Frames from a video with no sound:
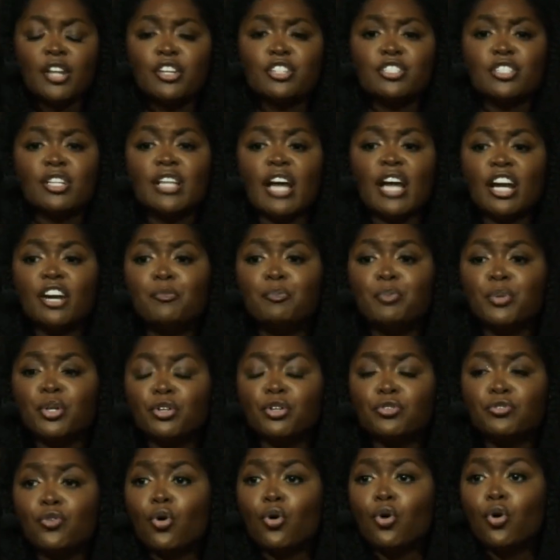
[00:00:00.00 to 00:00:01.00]
There's a lot of
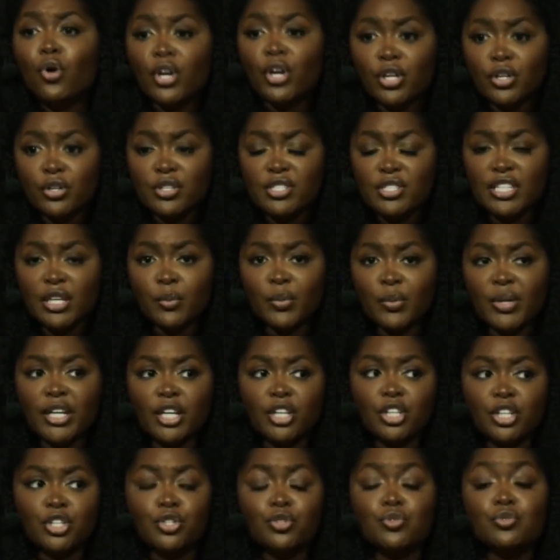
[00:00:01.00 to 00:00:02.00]
beautiful oils that we
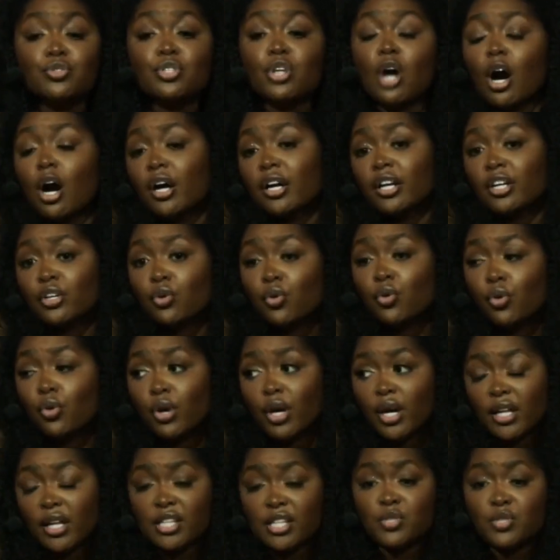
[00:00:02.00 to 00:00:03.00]
can use. Argan
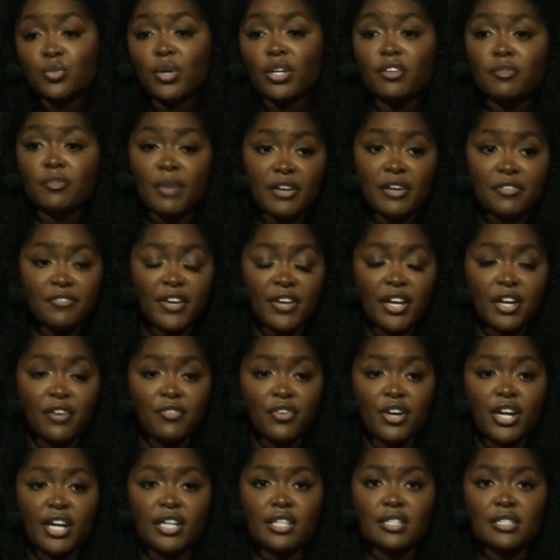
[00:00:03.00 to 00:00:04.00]
oil is one of my
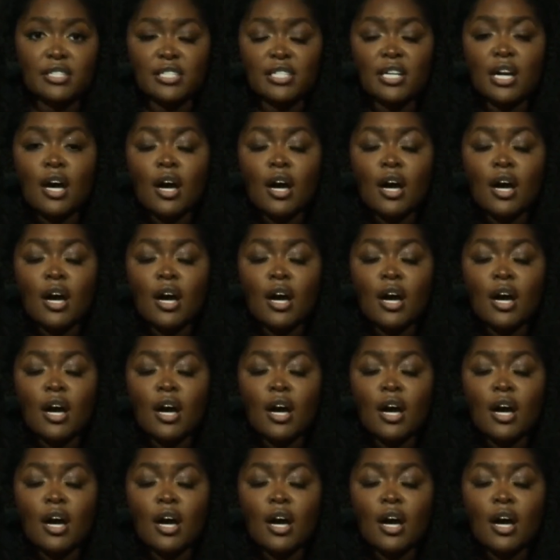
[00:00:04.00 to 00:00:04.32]
favorites.